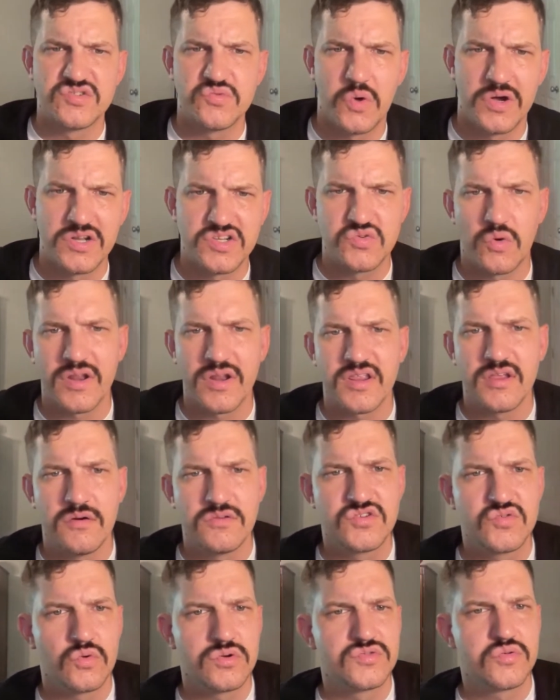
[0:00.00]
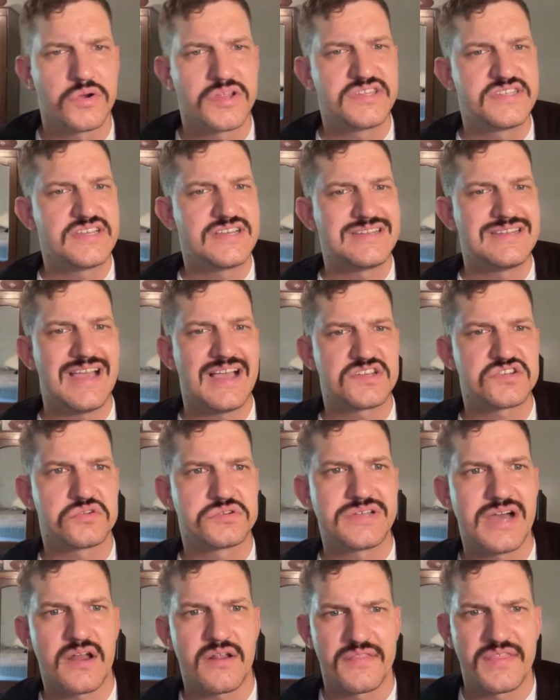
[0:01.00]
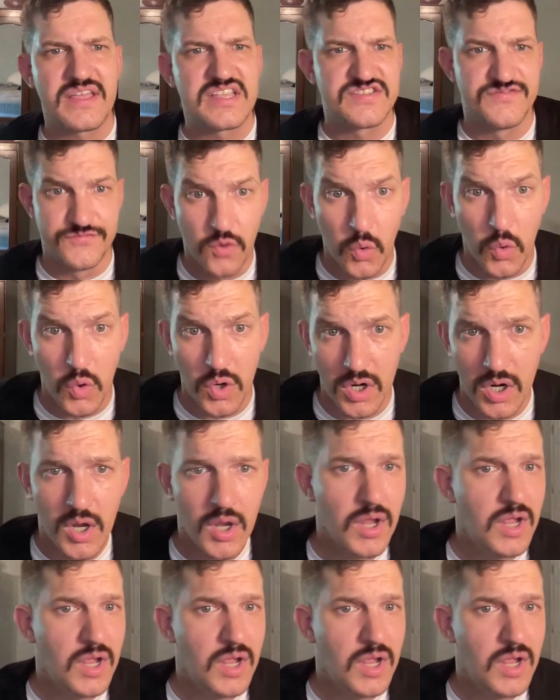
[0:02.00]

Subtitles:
2010 national title? I think it's 4.